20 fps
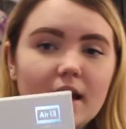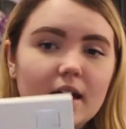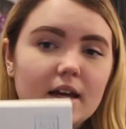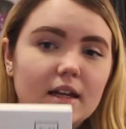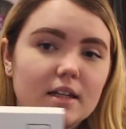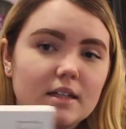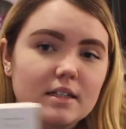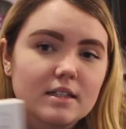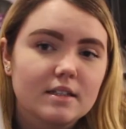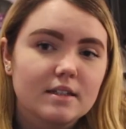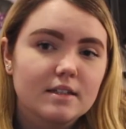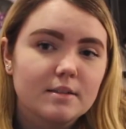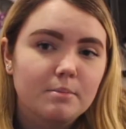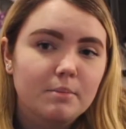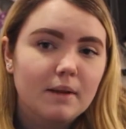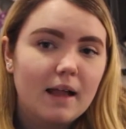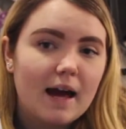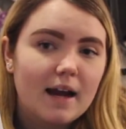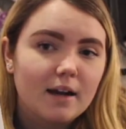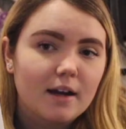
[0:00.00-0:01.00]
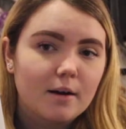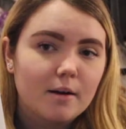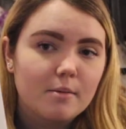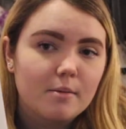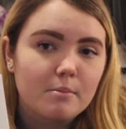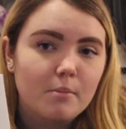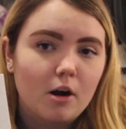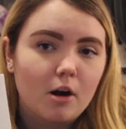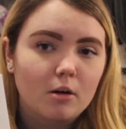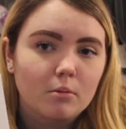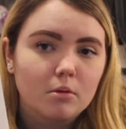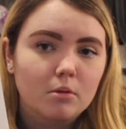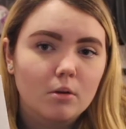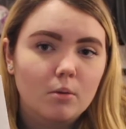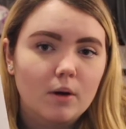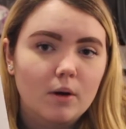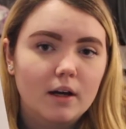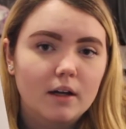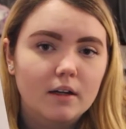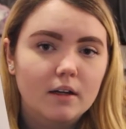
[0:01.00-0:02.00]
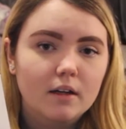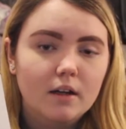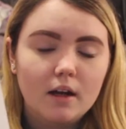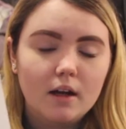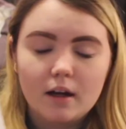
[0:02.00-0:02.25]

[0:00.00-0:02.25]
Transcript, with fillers: It is this black marble one.